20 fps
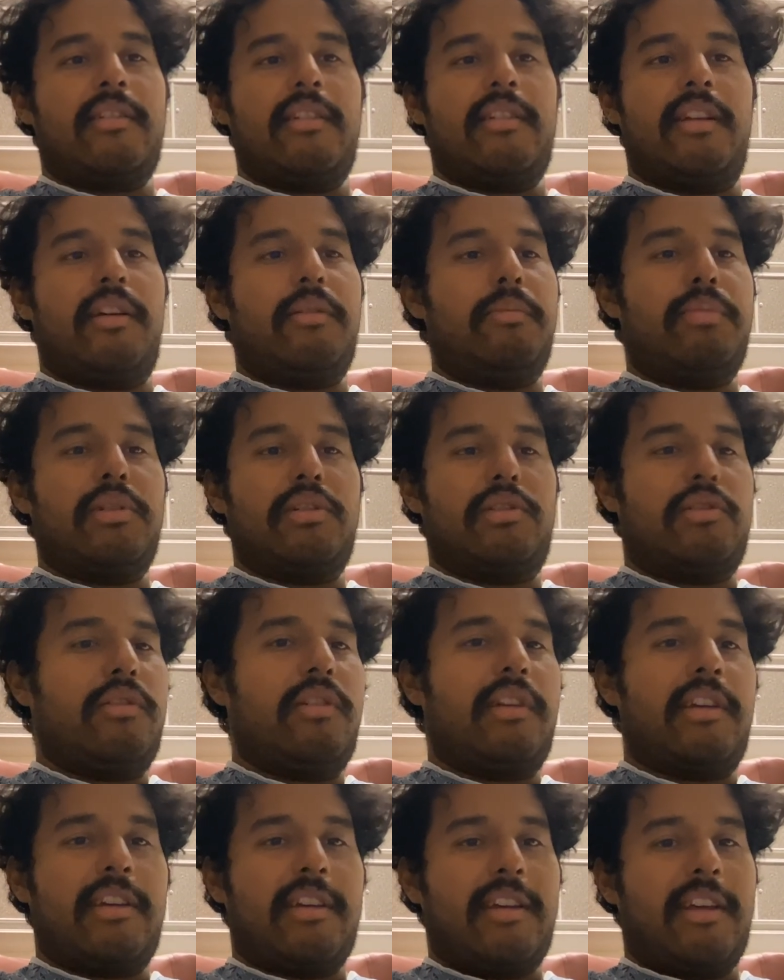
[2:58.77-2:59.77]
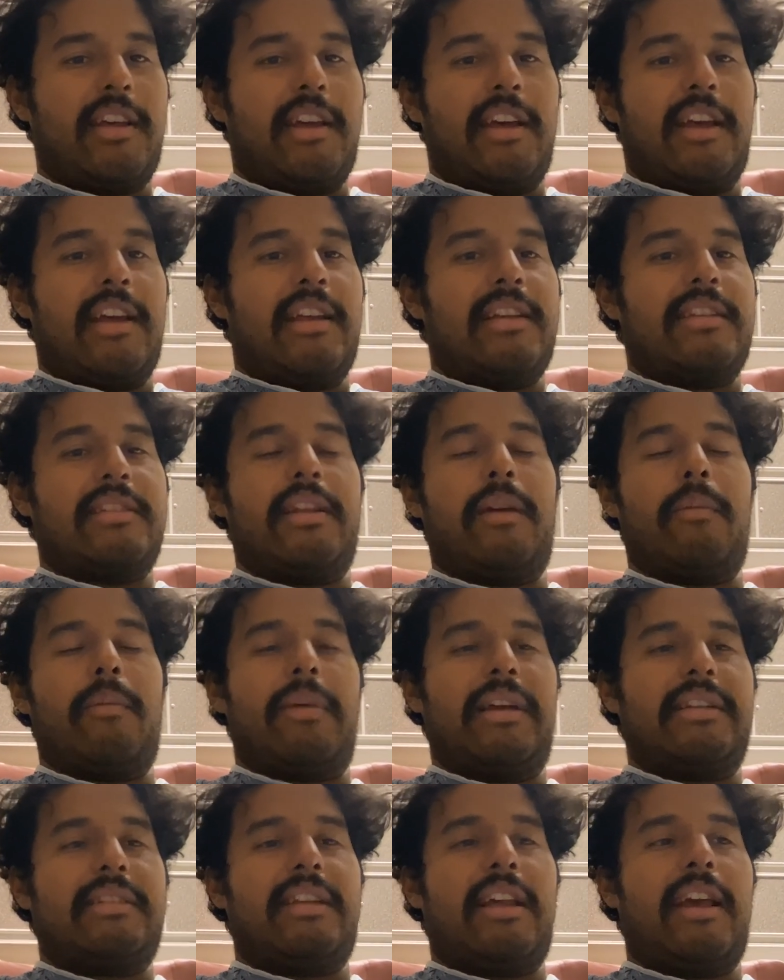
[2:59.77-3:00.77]
You know, push through it step
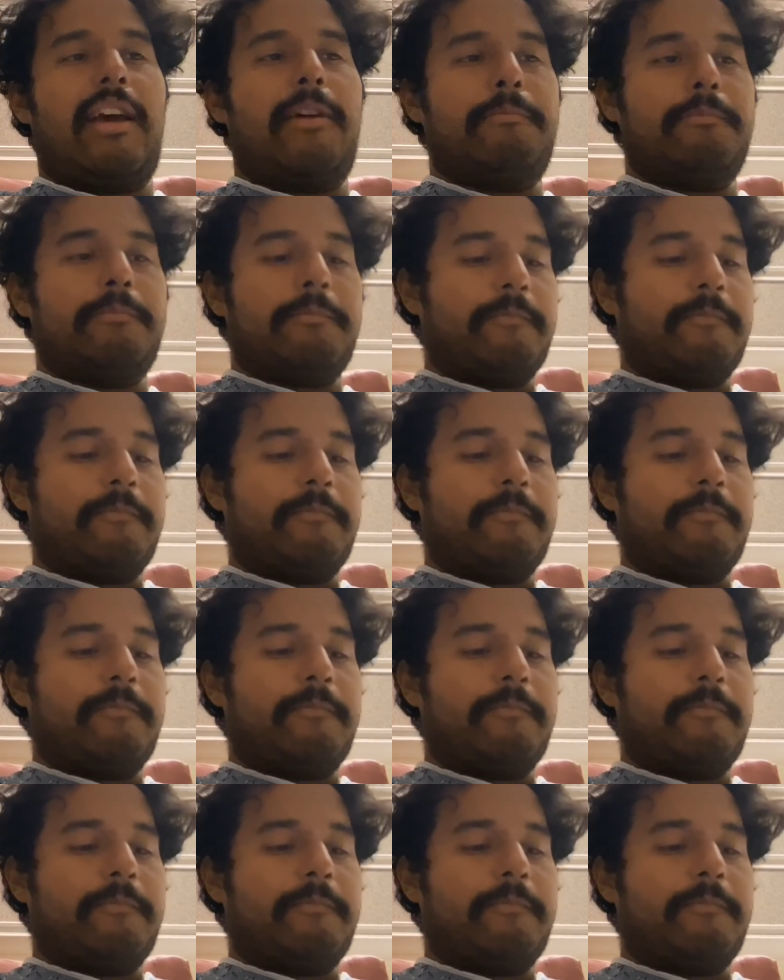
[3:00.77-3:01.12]
by step,